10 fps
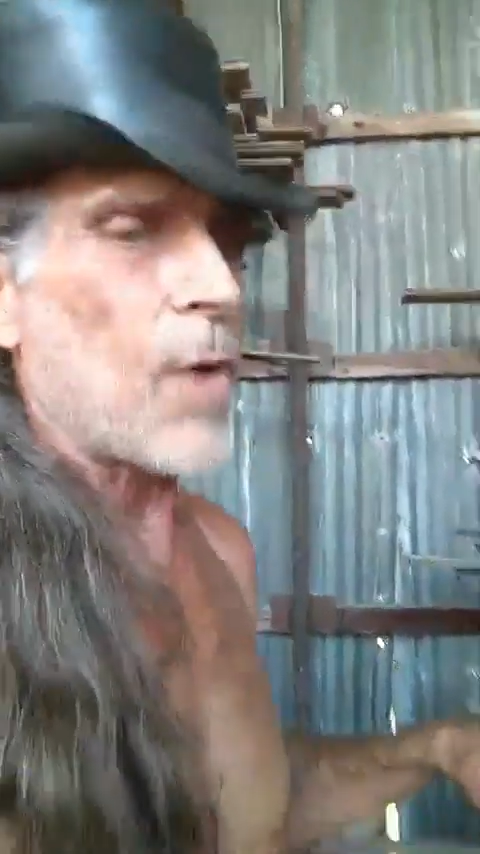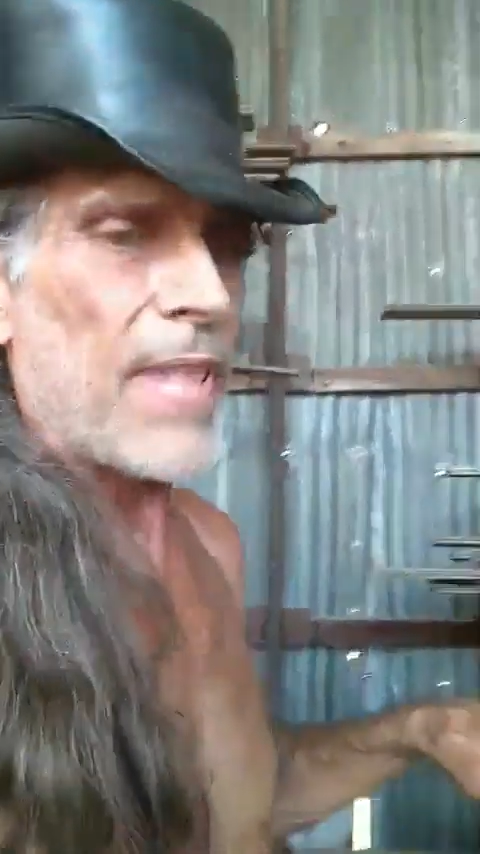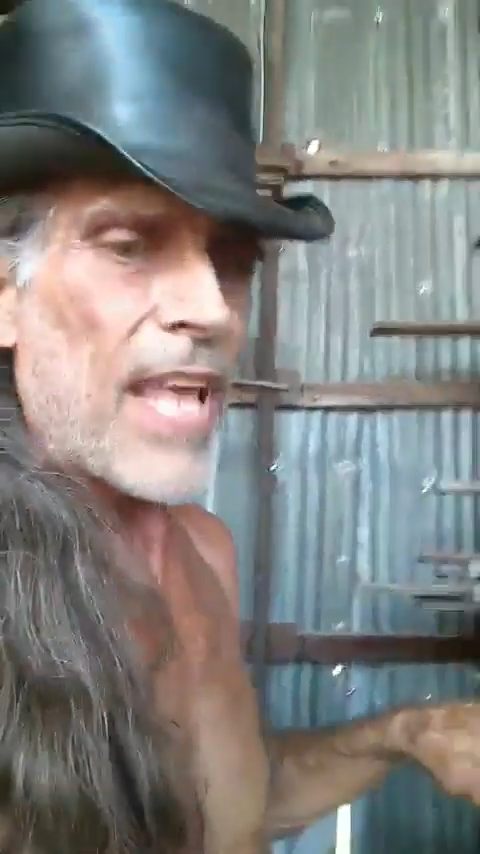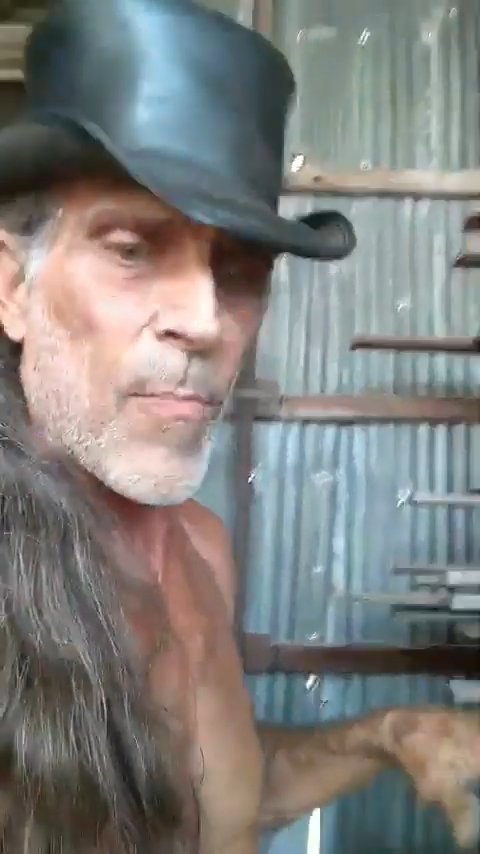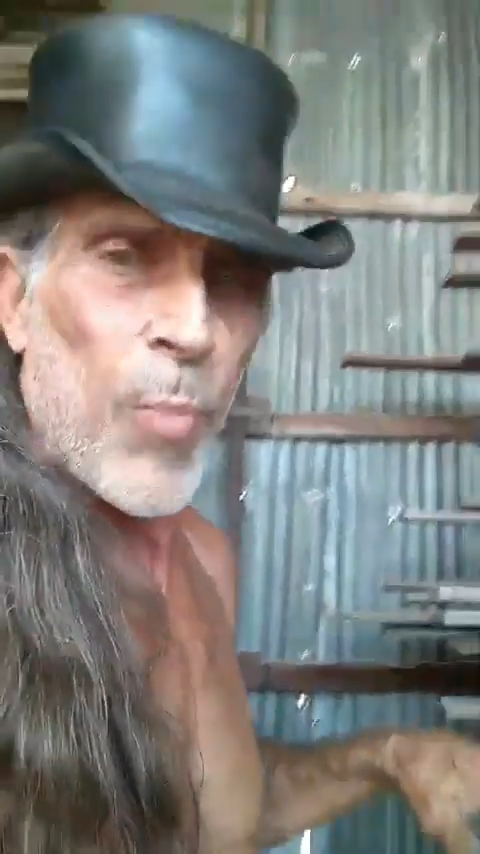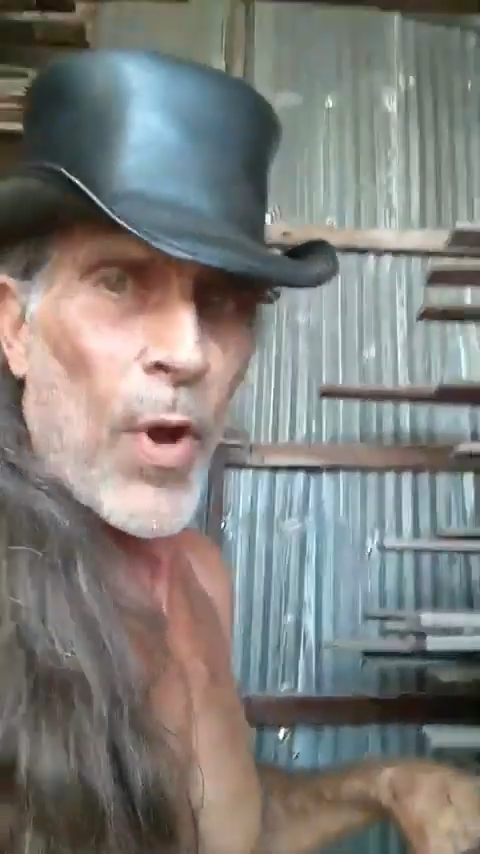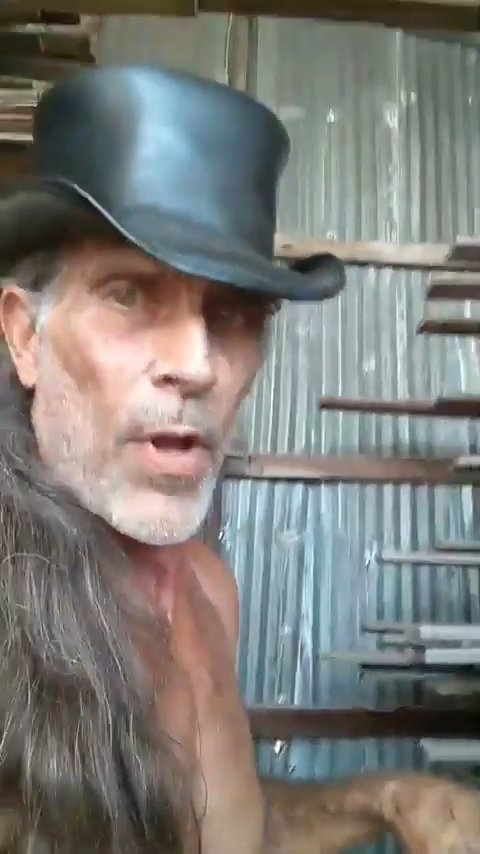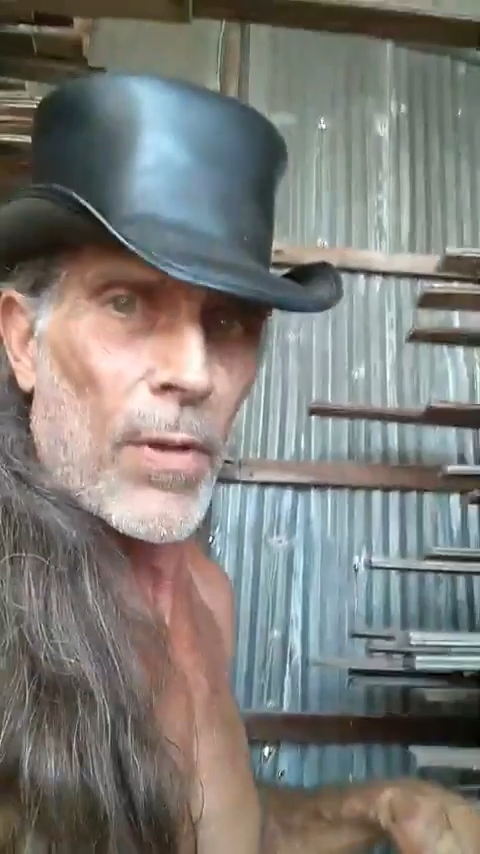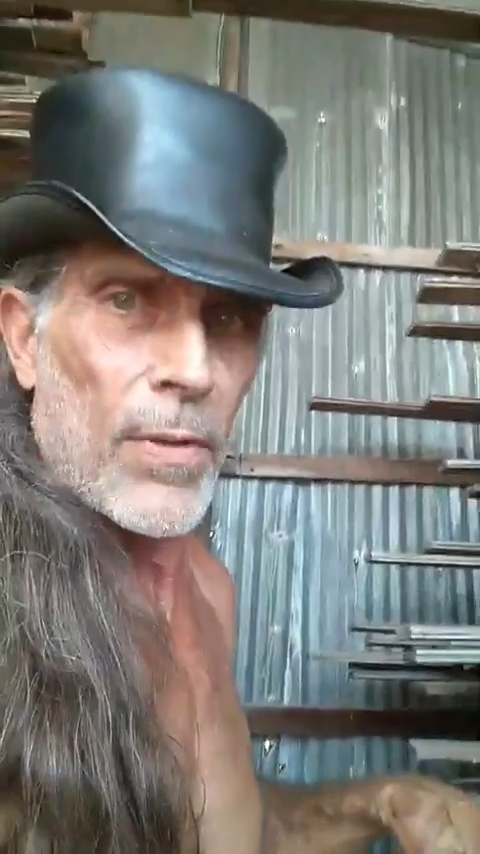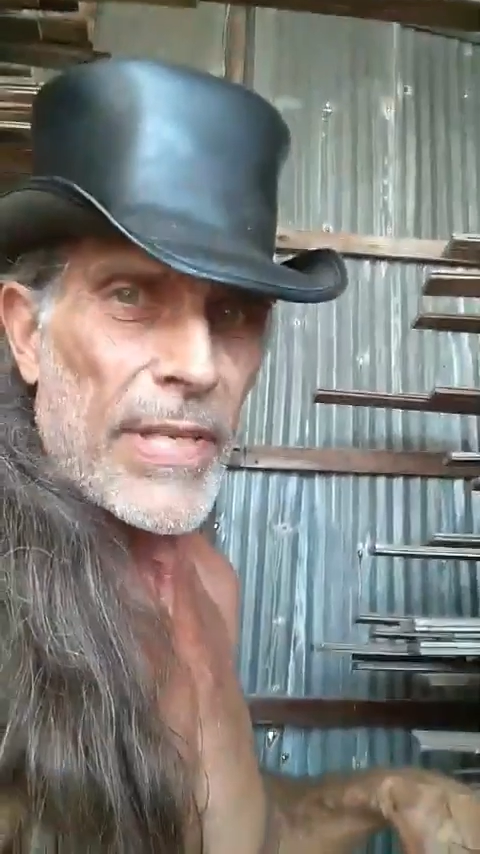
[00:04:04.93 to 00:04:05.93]
with hemp
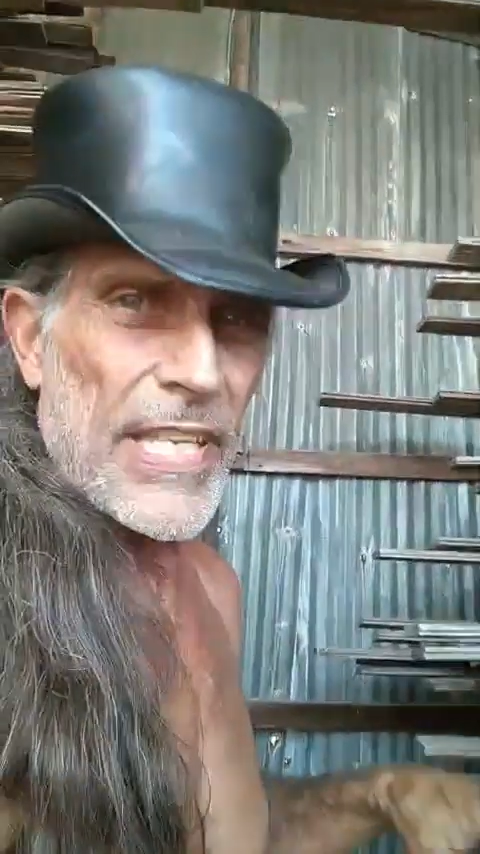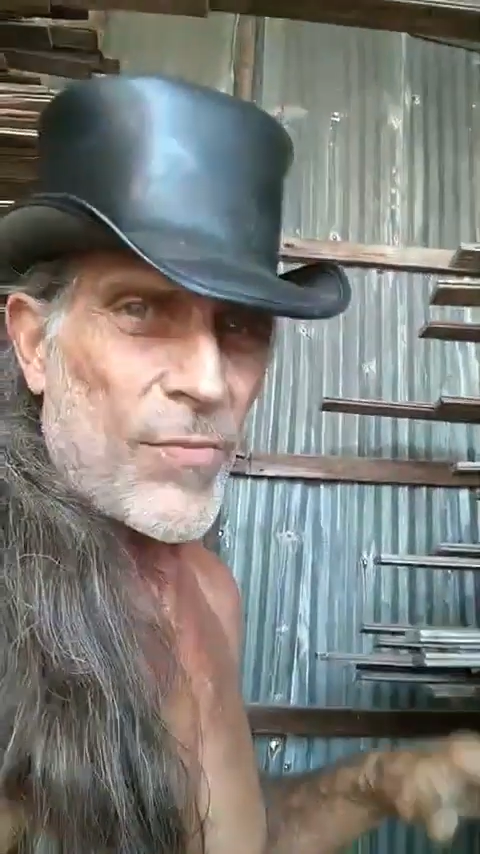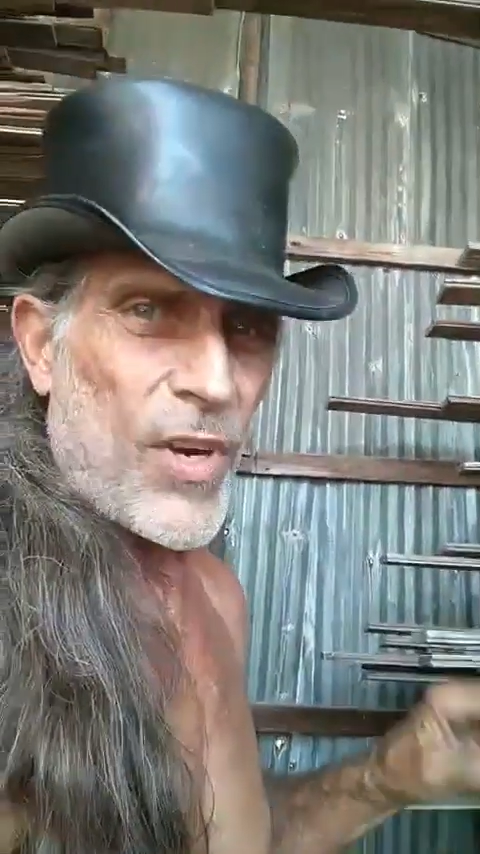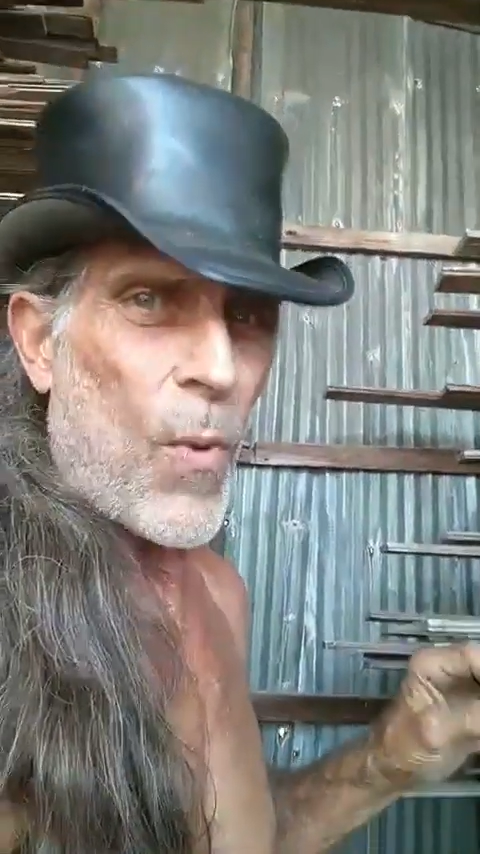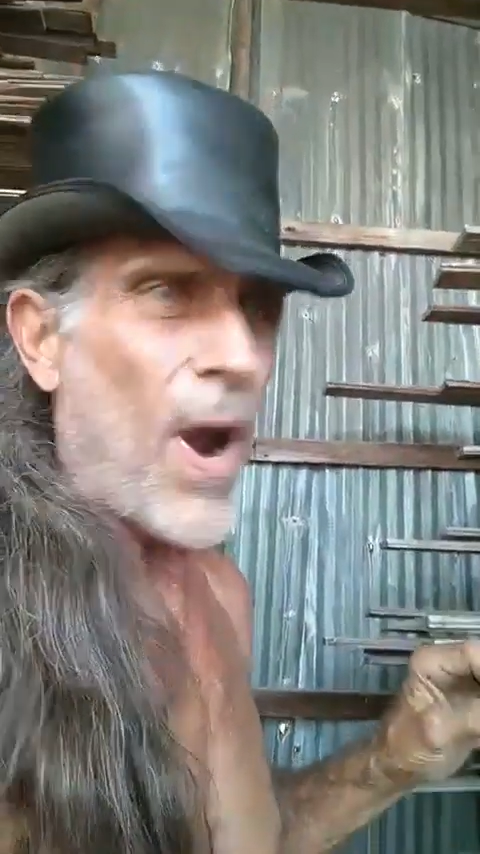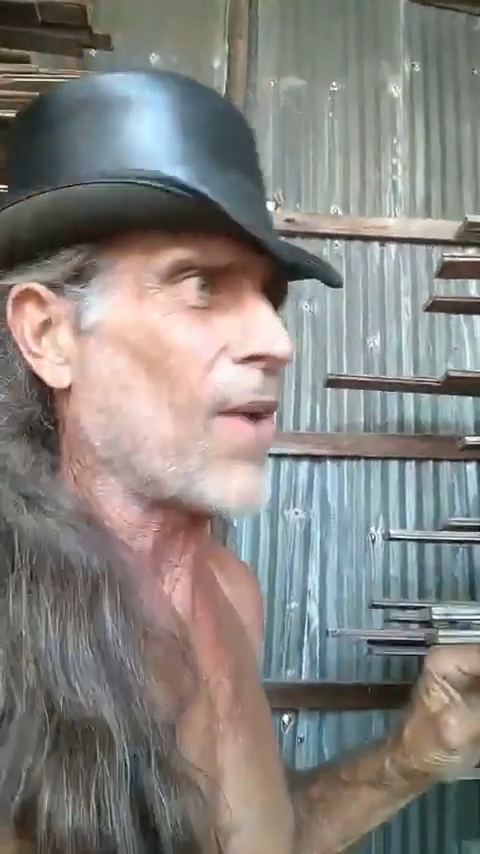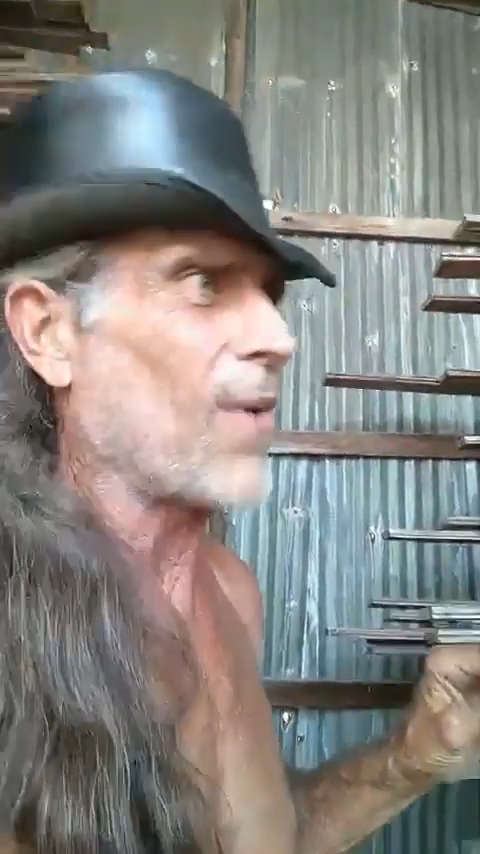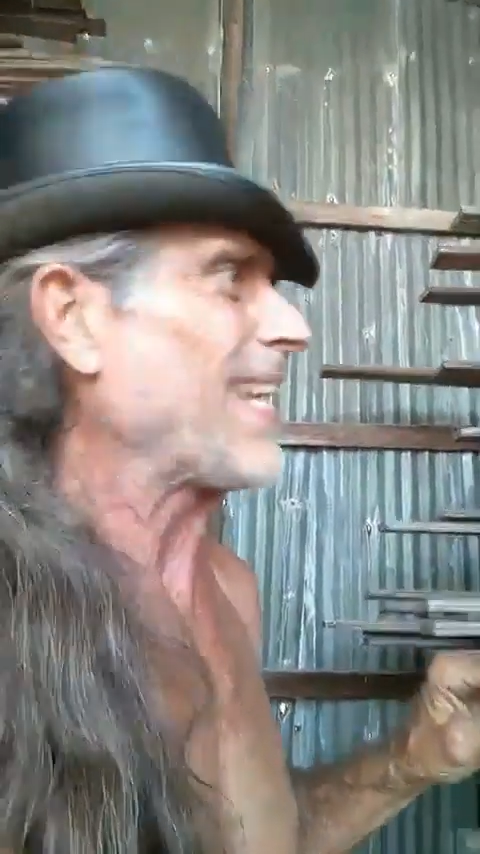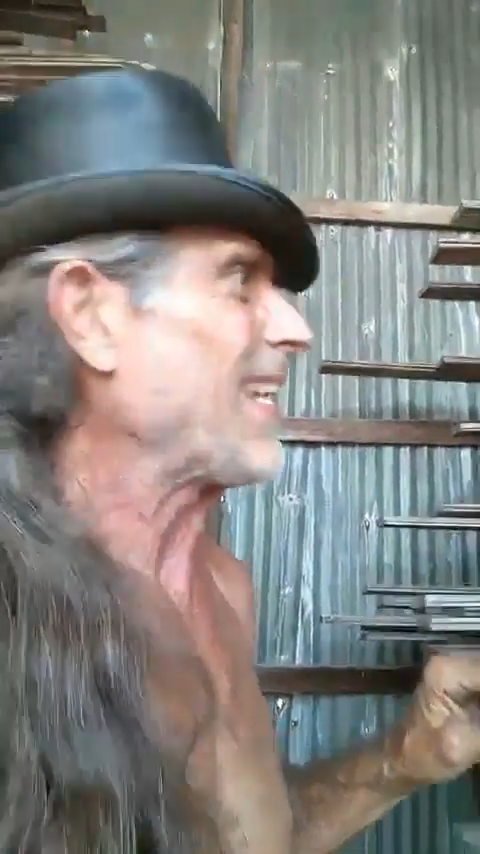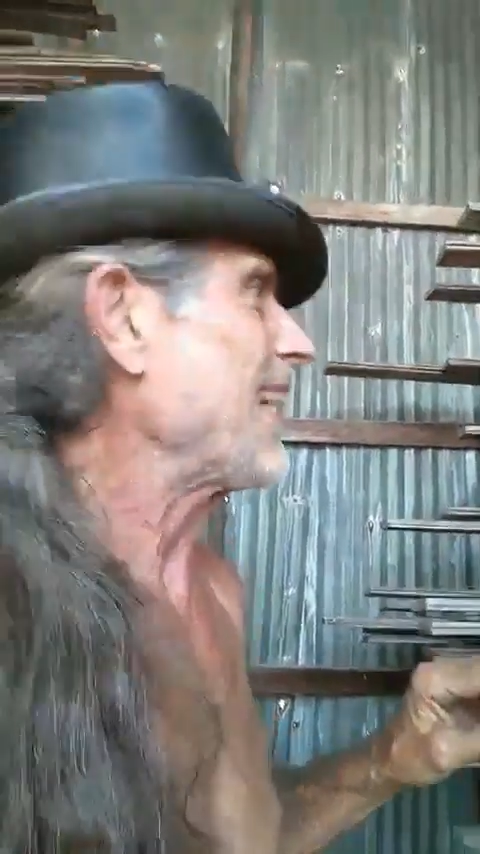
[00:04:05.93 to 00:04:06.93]
oil. That doesn't require
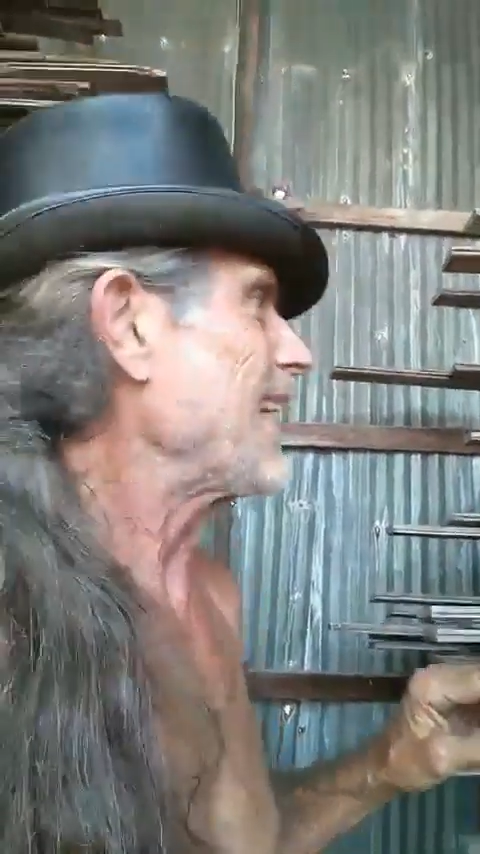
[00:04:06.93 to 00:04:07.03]
any